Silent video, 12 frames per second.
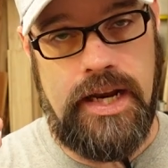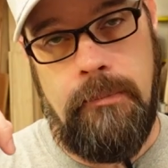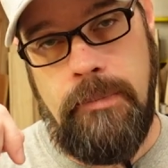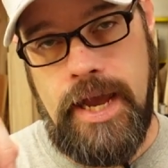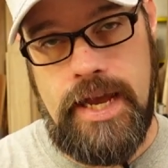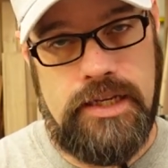
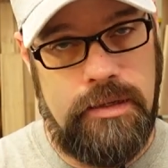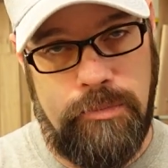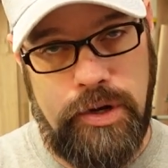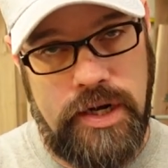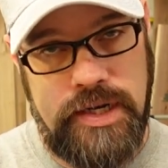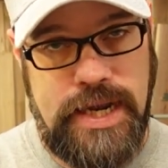second pass and
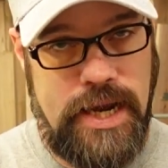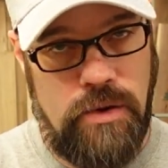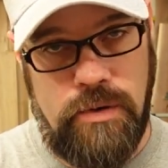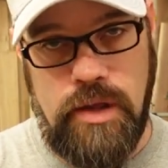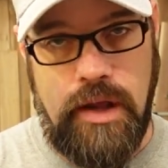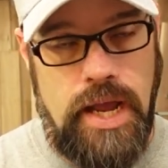bring it
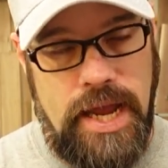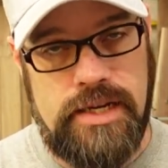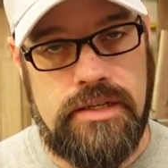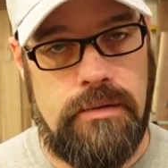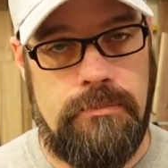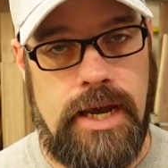down
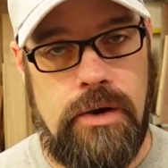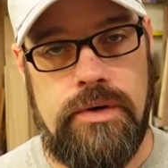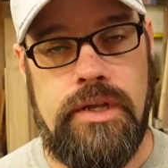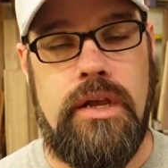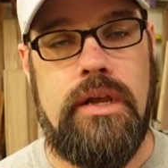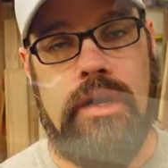X amount,